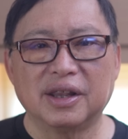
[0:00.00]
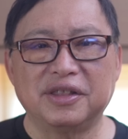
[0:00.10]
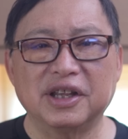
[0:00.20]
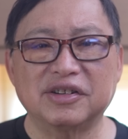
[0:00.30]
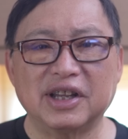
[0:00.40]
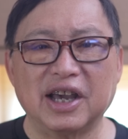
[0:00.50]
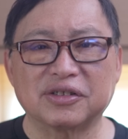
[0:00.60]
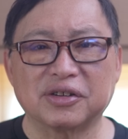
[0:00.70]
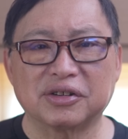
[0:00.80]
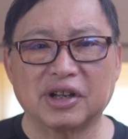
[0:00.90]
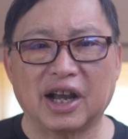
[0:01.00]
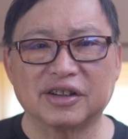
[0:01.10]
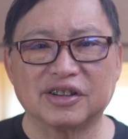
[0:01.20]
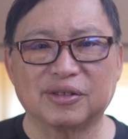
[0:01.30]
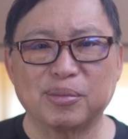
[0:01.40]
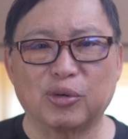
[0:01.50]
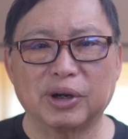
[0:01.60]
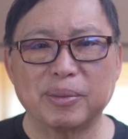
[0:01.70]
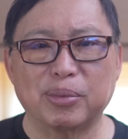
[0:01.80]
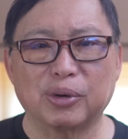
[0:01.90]
This exercise is more
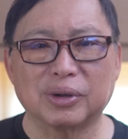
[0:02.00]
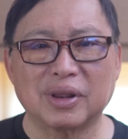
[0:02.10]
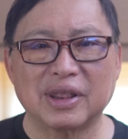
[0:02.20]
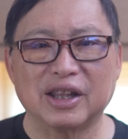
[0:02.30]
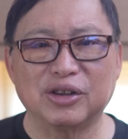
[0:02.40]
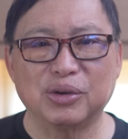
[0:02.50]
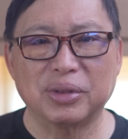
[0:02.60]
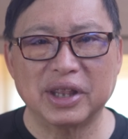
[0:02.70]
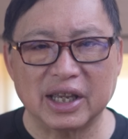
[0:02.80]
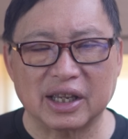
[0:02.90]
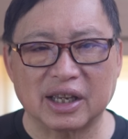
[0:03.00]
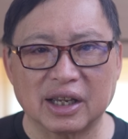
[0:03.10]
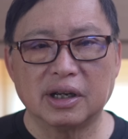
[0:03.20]
important than you think.